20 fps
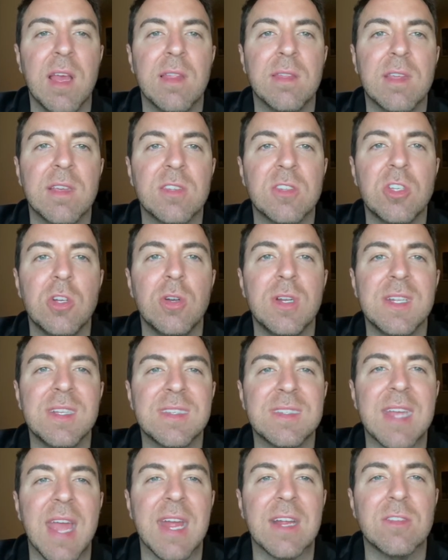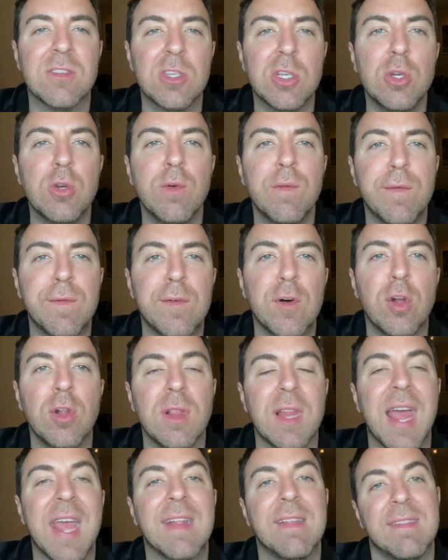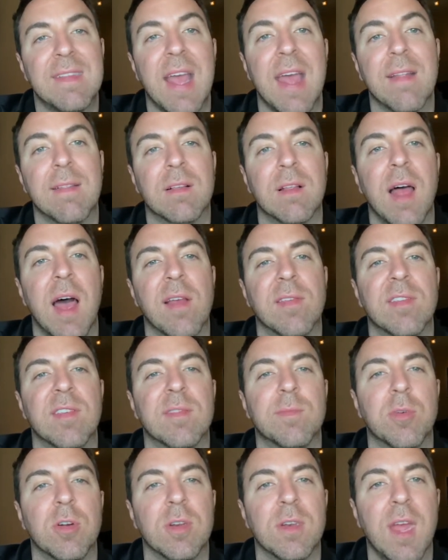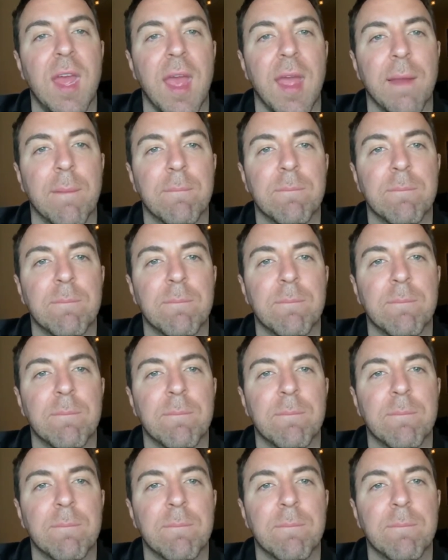the students take two full-length dance classes per day.